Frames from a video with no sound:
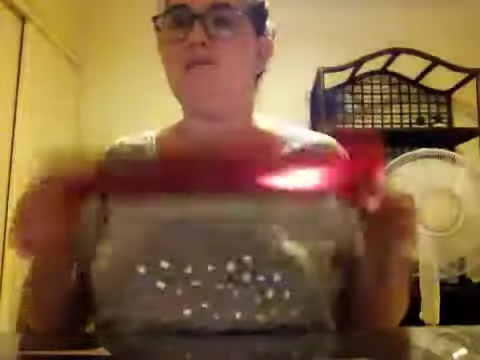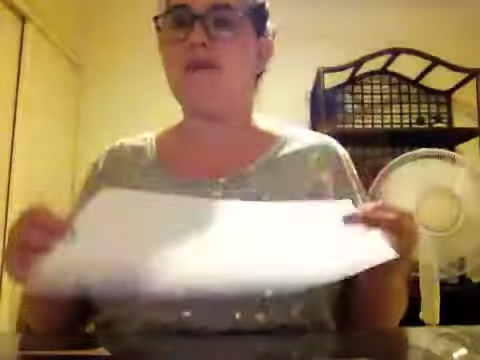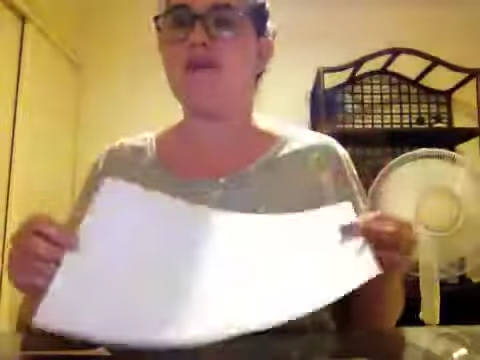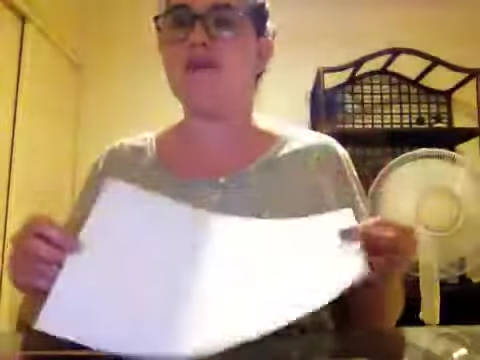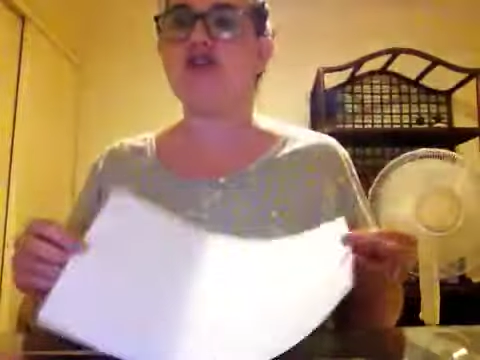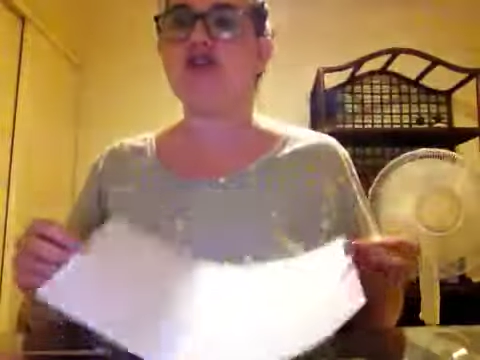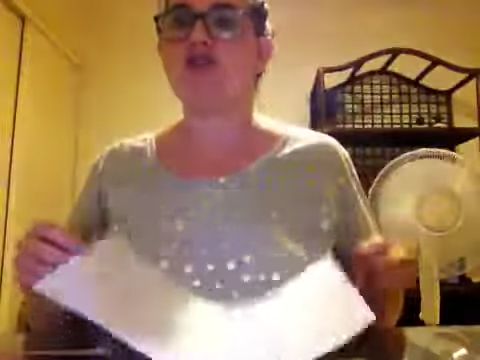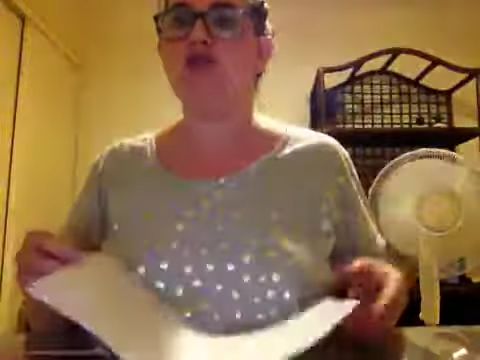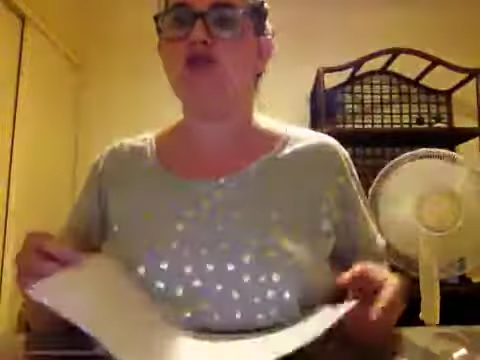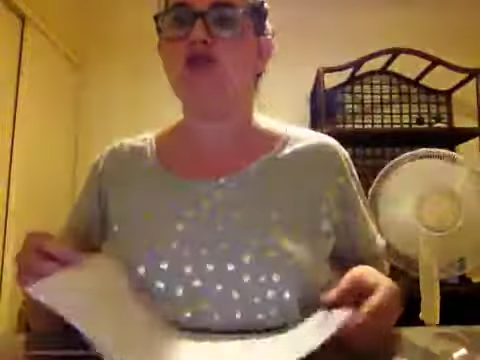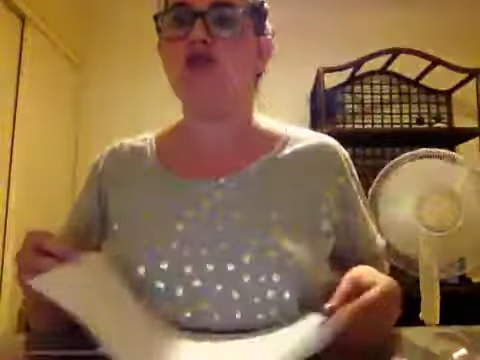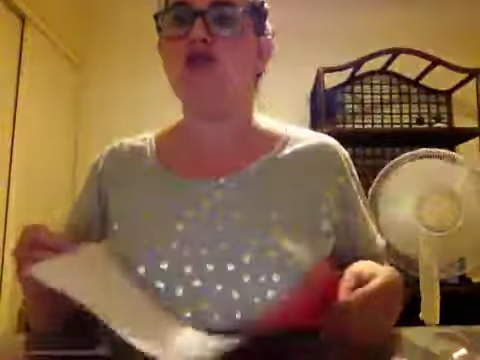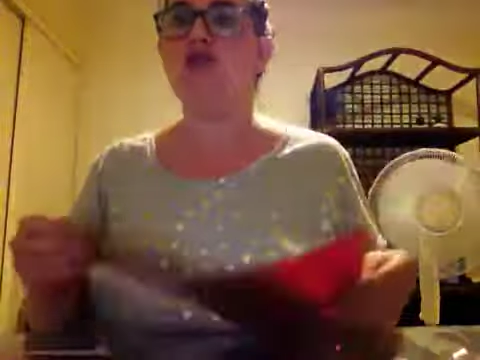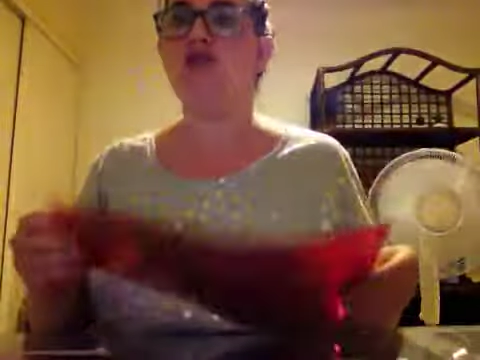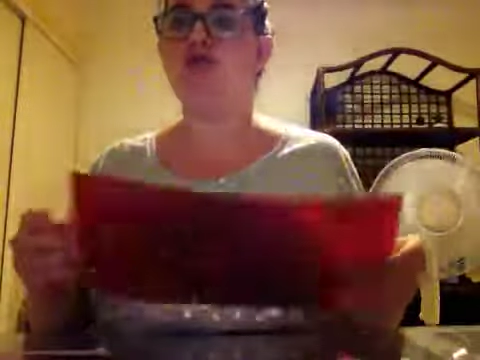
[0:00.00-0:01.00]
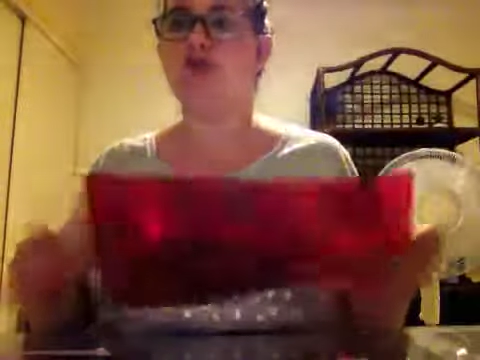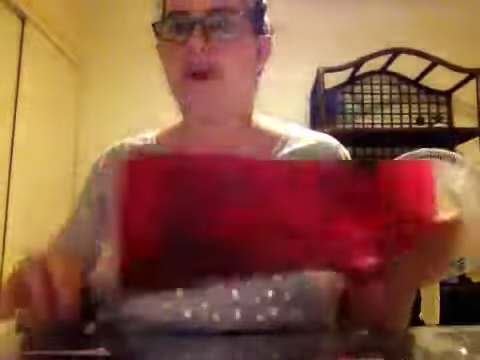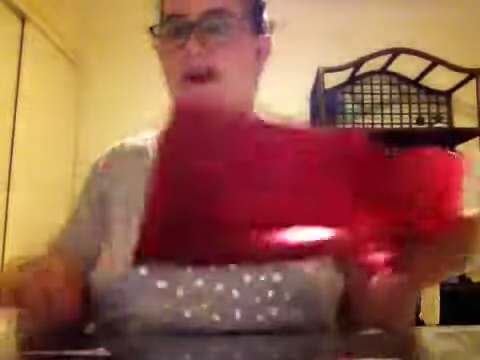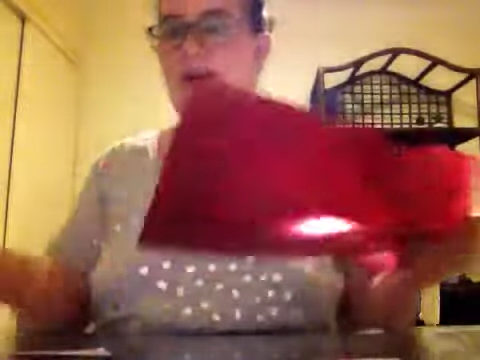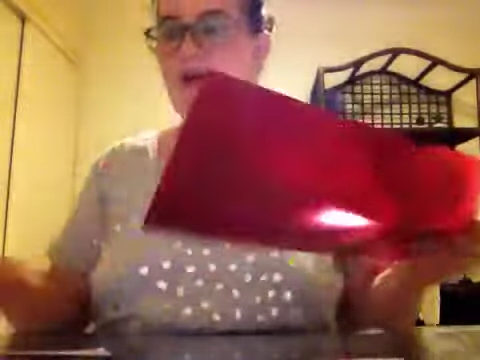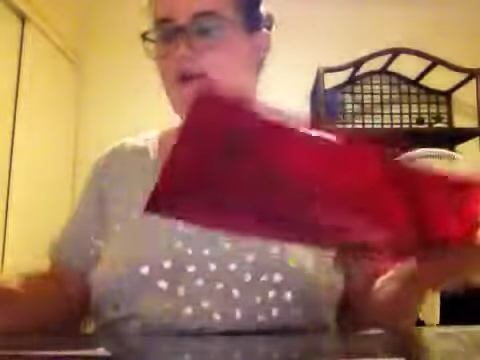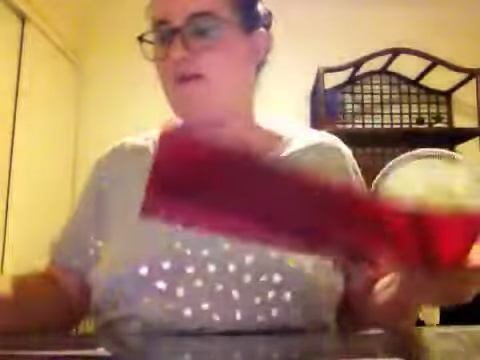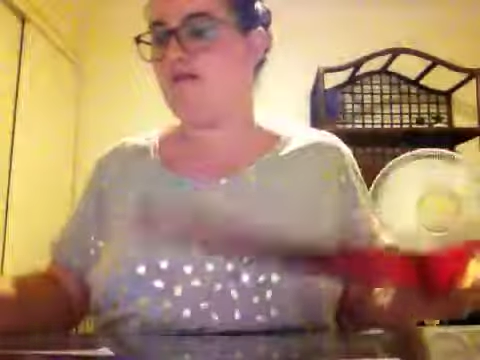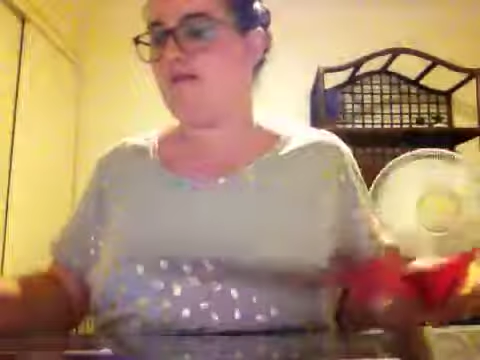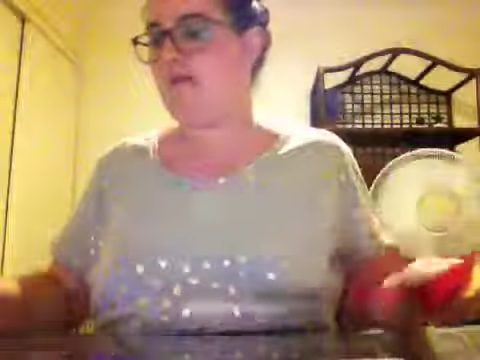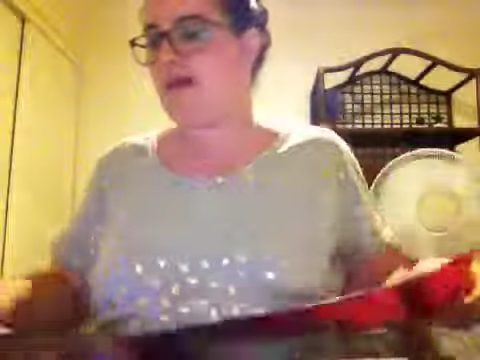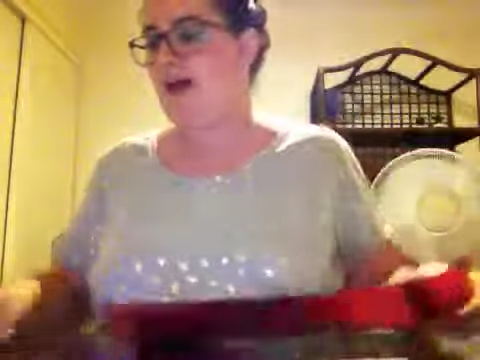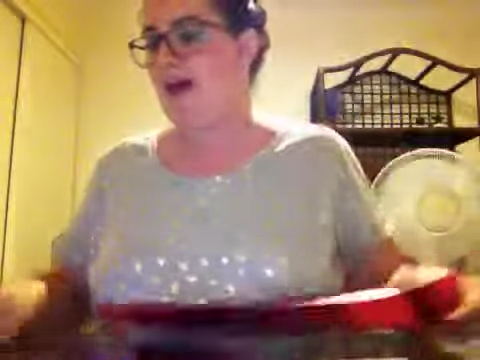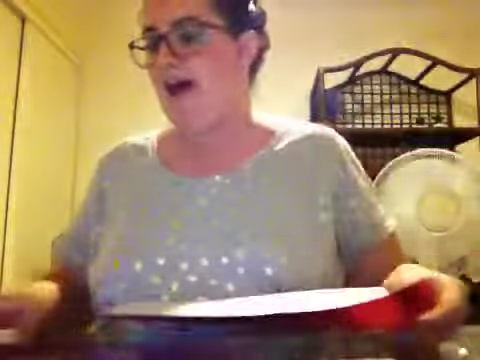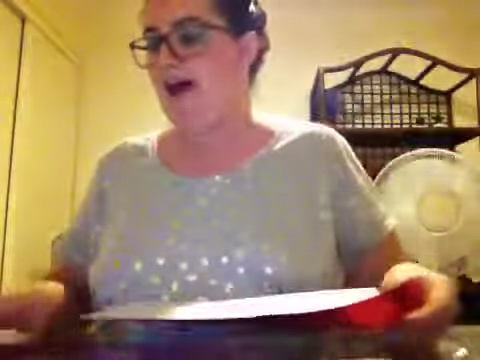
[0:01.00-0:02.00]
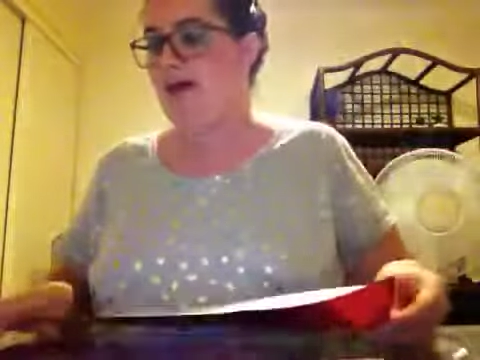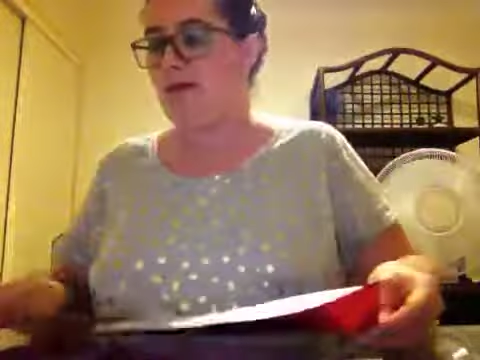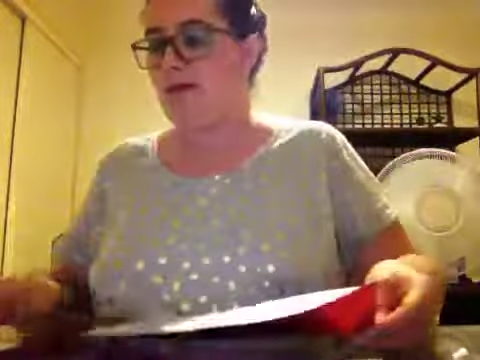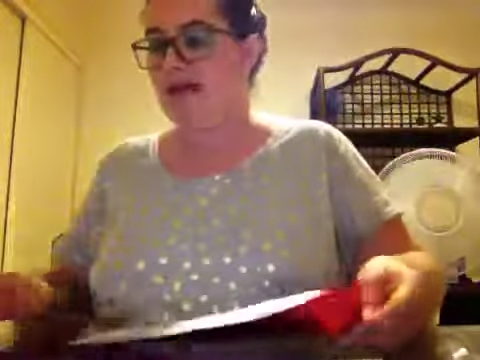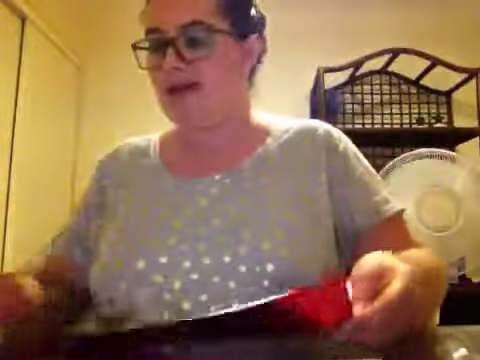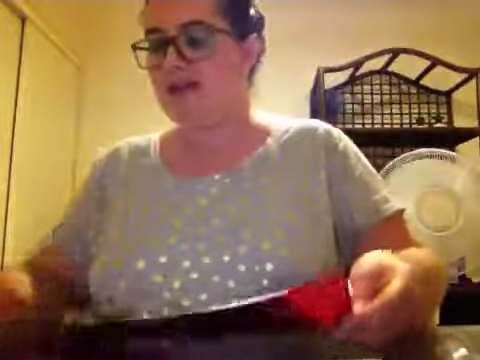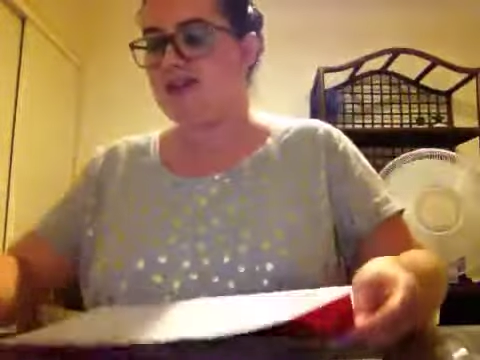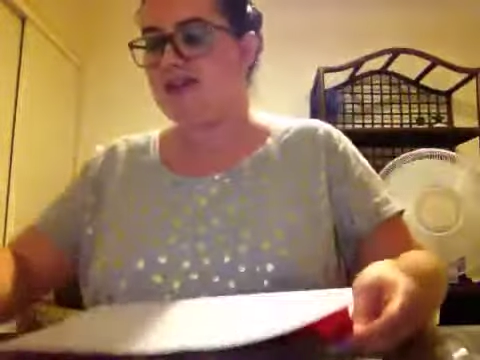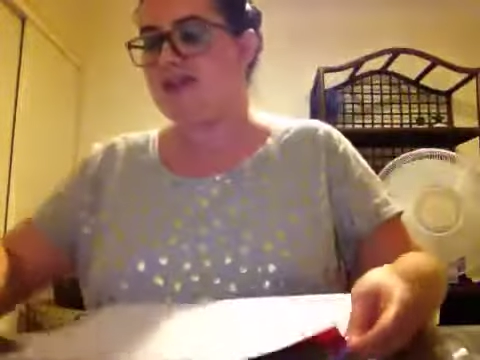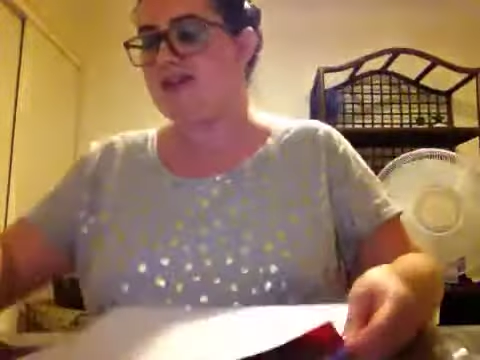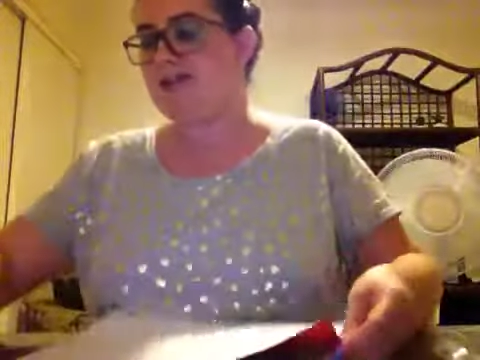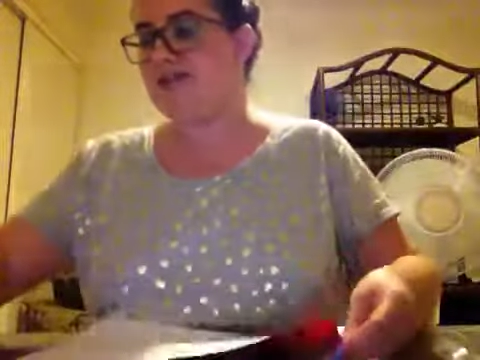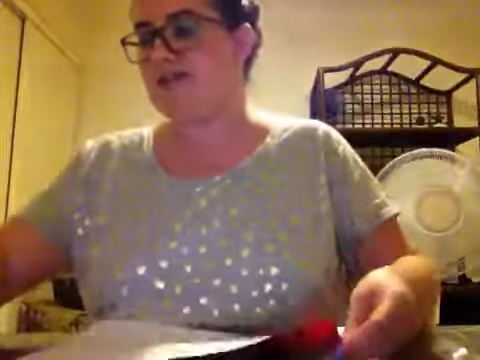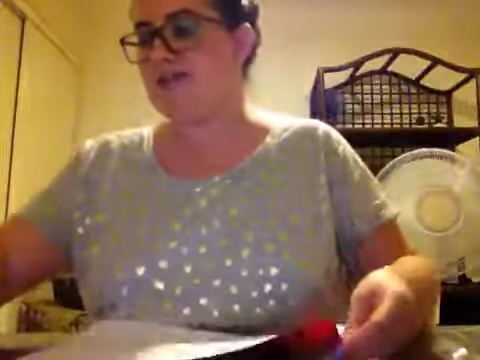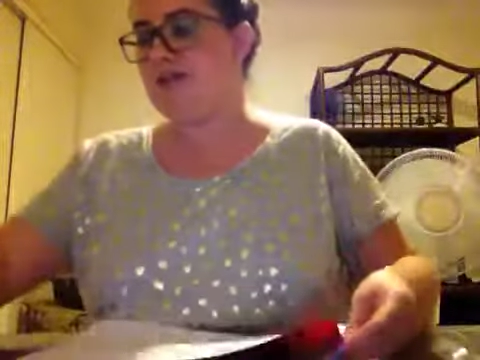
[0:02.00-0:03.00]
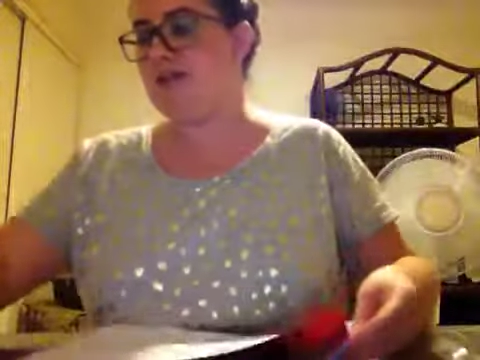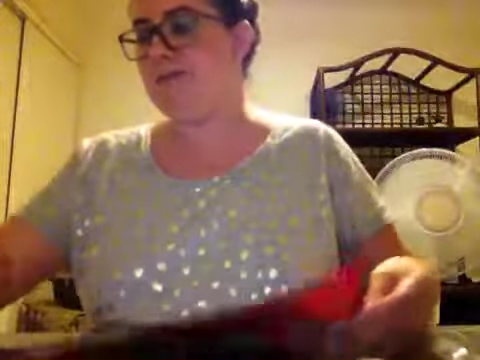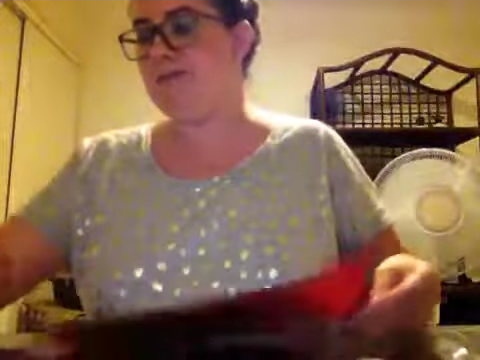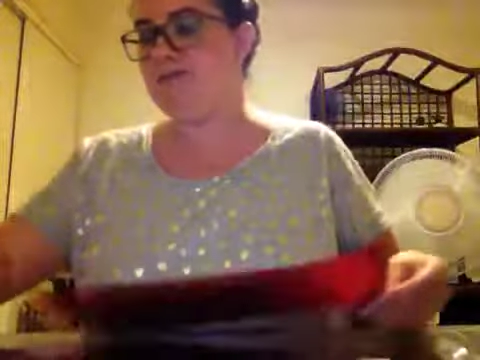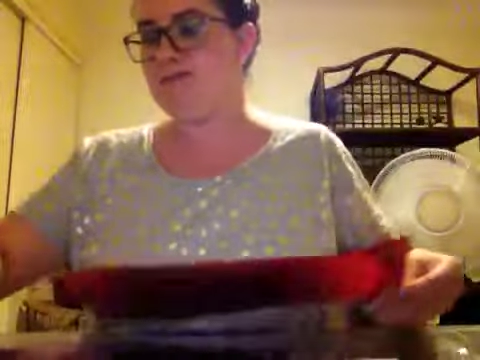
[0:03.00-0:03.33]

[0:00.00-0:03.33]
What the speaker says: make sure you have a black texture,